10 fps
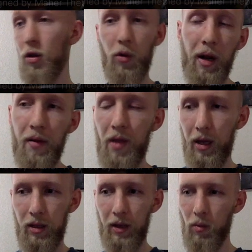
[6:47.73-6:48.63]
do creative
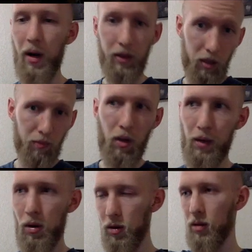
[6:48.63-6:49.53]
things like writing this
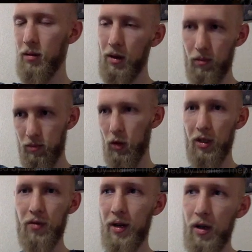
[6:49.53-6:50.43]
blog post, or, you know, doing
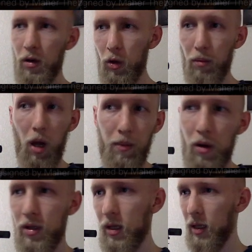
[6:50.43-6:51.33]
this video, doing blog
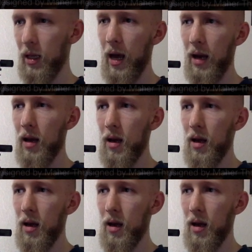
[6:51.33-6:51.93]
posts, things like that.